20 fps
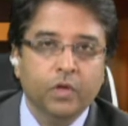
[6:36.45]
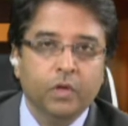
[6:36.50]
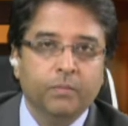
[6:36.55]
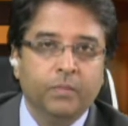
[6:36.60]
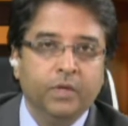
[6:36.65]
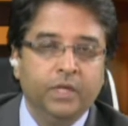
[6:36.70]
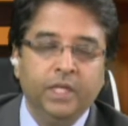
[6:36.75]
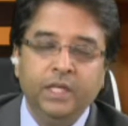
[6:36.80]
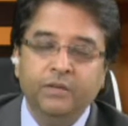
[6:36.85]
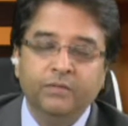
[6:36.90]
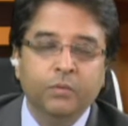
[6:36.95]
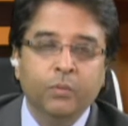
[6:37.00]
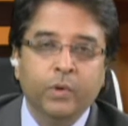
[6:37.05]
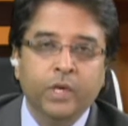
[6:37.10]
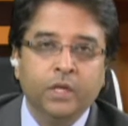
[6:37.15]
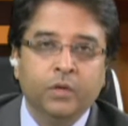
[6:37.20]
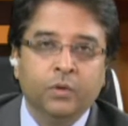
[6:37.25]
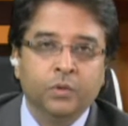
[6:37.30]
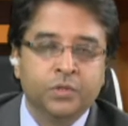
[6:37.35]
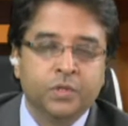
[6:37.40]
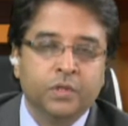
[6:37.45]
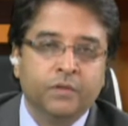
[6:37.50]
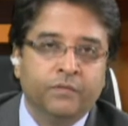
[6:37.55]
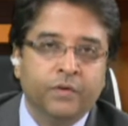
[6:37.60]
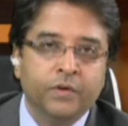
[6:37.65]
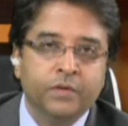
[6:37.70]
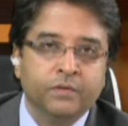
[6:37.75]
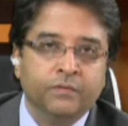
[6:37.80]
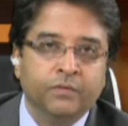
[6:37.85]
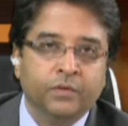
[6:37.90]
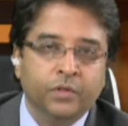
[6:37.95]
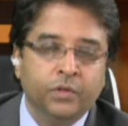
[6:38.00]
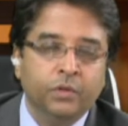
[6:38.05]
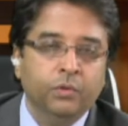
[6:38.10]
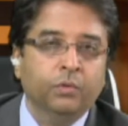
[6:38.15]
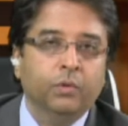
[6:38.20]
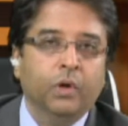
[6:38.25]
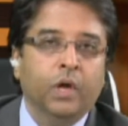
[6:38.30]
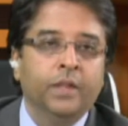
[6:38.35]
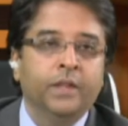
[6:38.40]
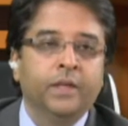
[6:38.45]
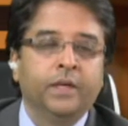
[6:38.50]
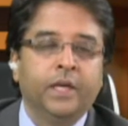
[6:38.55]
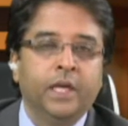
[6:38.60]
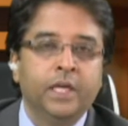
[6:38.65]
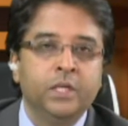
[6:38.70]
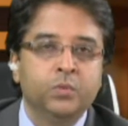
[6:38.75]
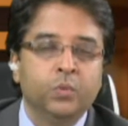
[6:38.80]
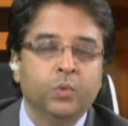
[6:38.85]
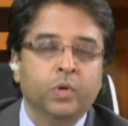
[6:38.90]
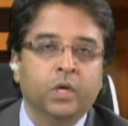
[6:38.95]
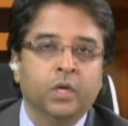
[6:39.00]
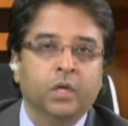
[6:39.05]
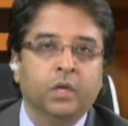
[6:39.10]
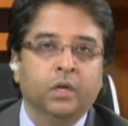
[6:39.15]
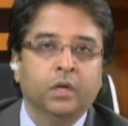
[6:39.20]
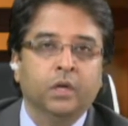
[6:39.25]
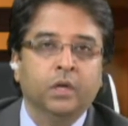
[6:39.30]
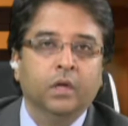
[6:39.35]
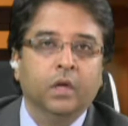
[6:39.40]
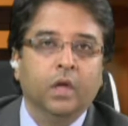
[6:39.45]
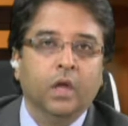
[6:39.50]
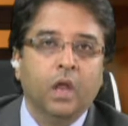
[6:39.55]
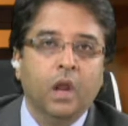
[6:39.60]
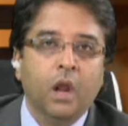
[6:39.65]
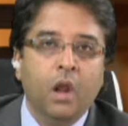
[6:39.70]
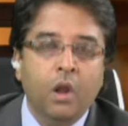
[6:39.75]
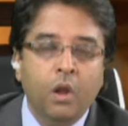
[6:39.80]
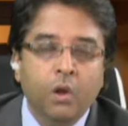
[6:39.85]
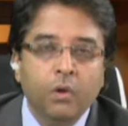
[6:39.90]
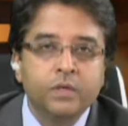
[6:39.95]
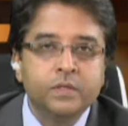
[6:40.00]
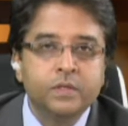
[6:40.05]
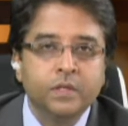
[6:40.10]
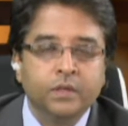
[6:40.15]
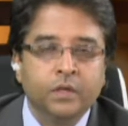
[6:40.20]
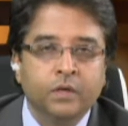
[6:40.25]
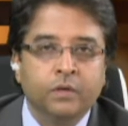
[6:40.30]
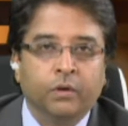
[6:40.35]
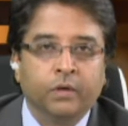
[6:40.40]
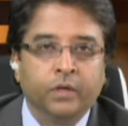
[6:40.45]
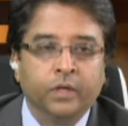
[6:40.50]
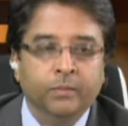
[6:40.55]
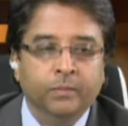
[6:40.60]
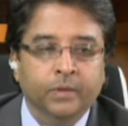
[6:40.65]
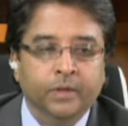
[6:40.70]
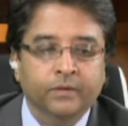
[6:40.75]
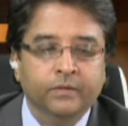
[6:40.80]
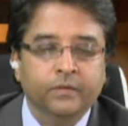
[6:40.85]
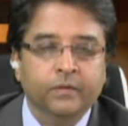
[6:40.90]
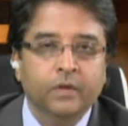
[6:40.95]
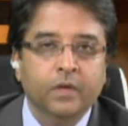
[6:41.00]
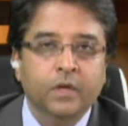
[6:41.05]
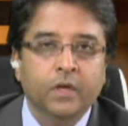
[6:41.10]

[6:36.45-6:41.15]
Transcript: But even when it goes to the front of the queue and the caseworker looks at the documents,